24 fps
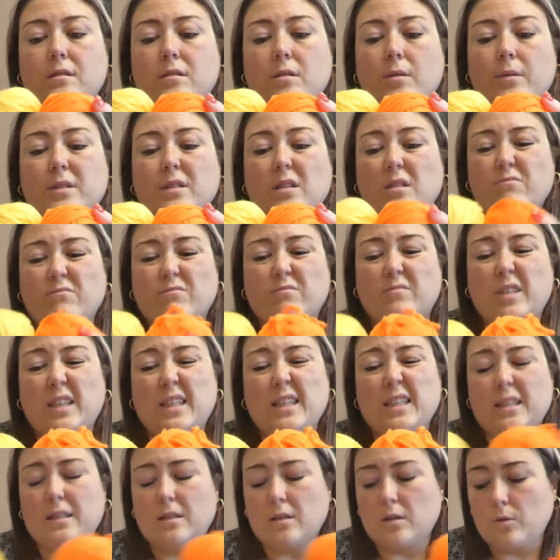so I don't
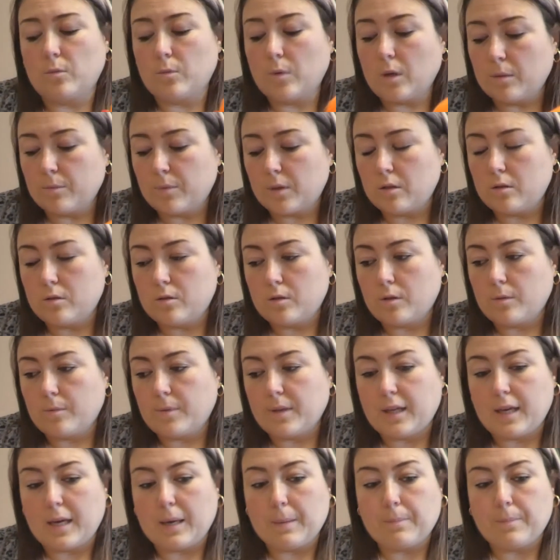really know what I'm going to do
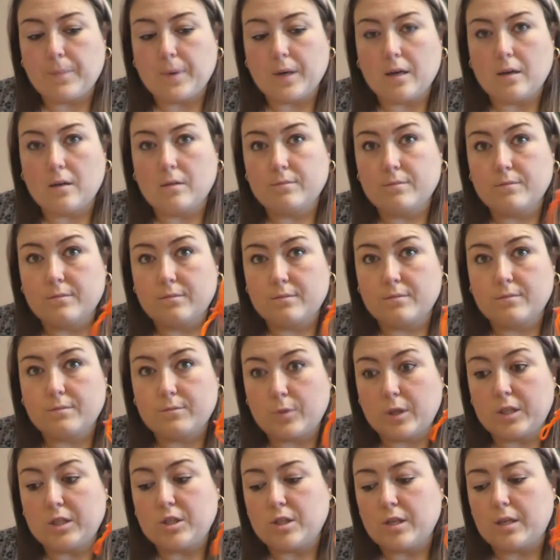with it, but
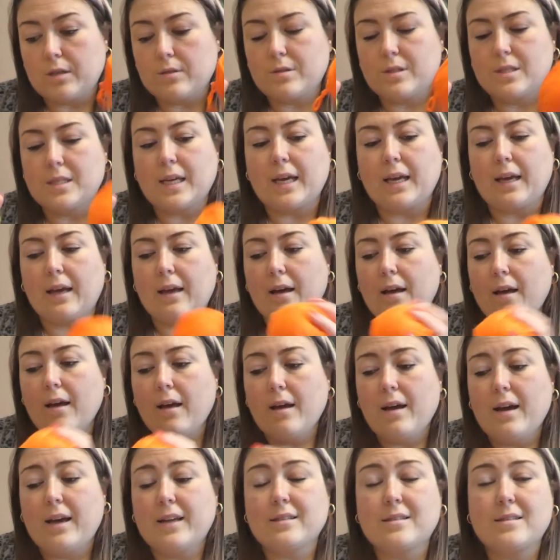we shall see.
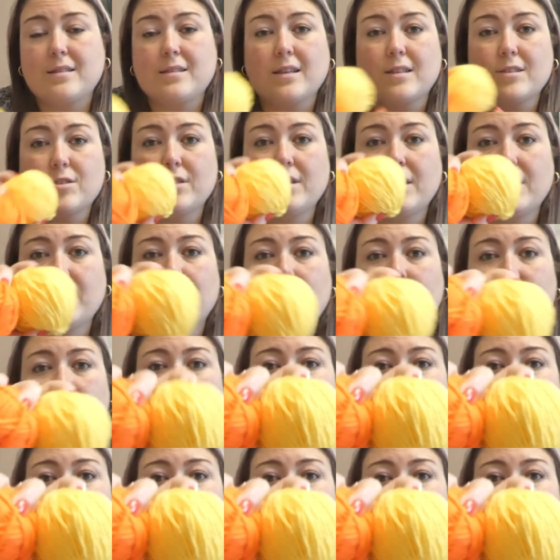It's such lovely